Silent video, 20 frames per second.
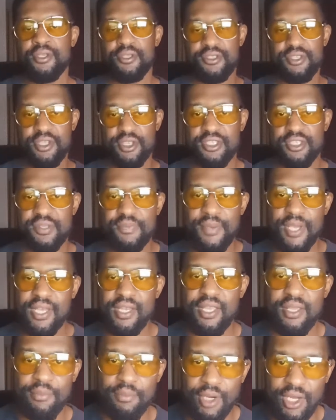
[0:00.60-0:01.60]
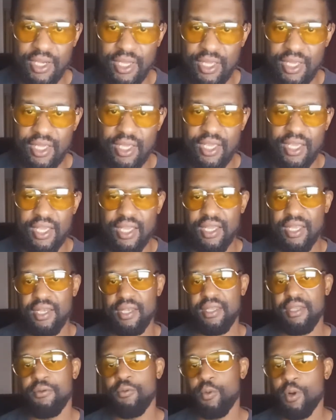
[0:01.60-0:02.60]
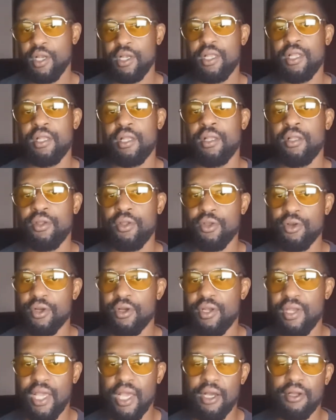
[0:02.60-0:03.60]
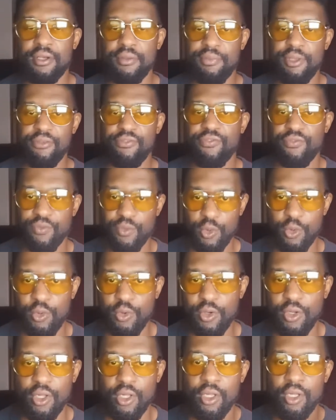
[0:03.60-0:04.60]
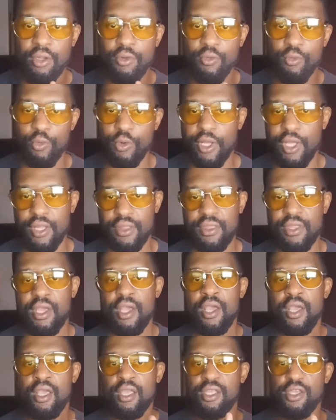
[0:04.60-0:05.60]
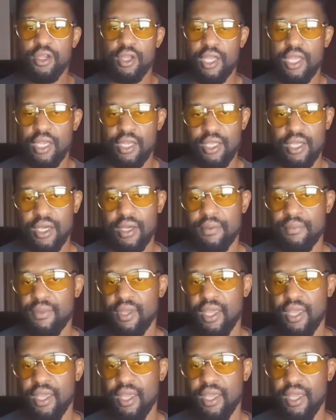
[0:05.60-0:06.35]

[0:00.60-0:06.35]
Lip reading: So you're spending money and you want to learn how to be frugal with your income,